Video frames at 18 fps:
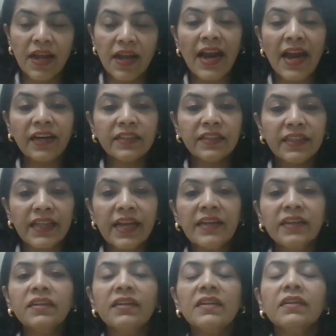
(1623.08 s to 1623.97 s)
and
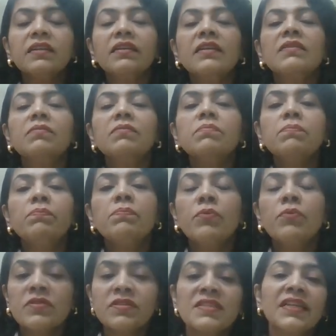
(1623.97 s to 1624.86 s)
then
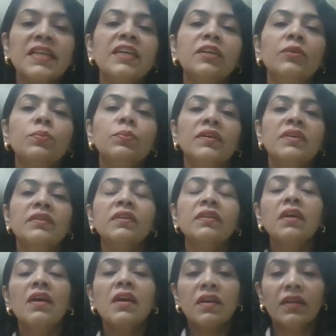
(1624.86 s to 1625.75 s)
proceed with
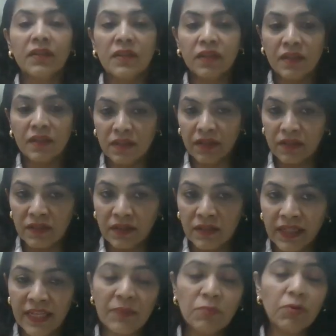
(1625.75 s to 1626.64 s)

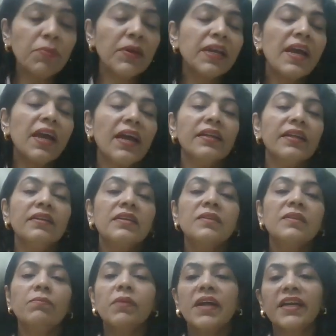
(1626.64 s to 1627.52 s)
chemomechanical
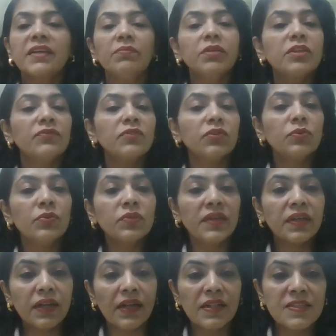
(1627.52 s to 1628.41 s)
debridement of the root
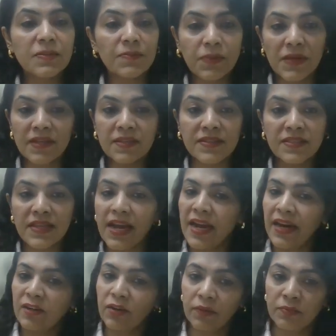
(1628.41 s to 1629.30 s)
canal space
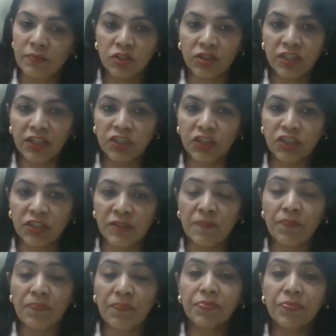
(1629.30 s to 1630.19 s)
and obturation.
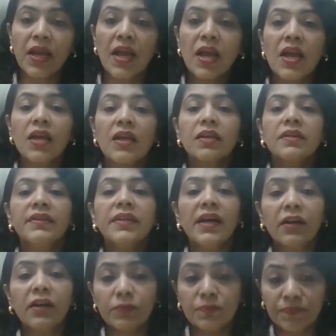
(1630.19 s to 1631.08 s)

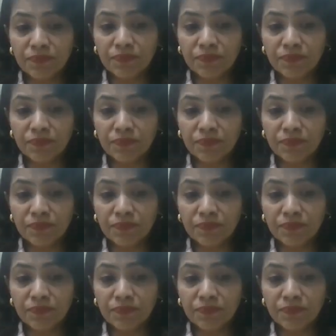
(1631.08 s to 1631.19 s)
Now,